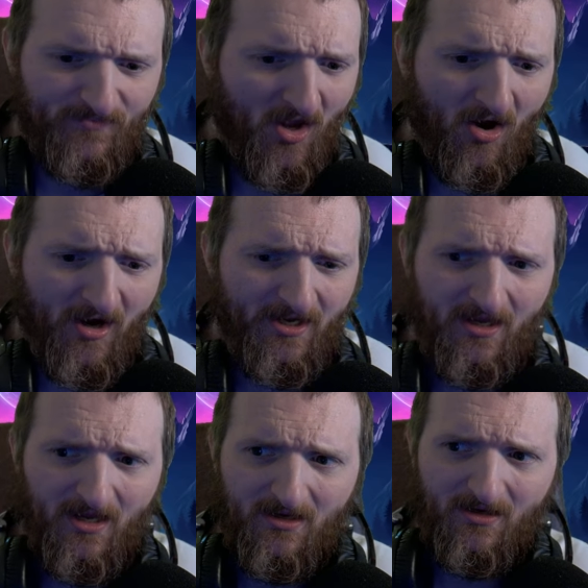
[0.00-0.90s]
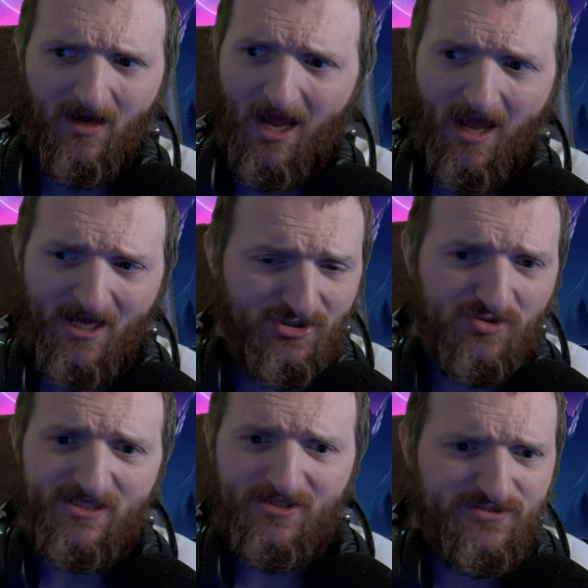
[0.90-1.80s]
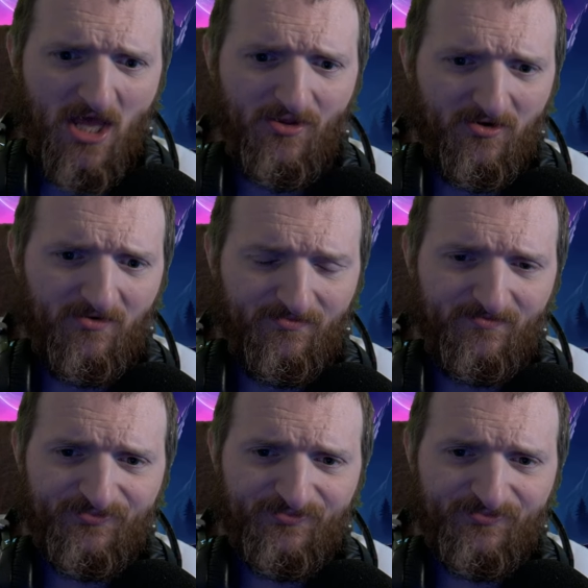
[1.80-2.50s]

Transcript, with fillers: All right, I, I use another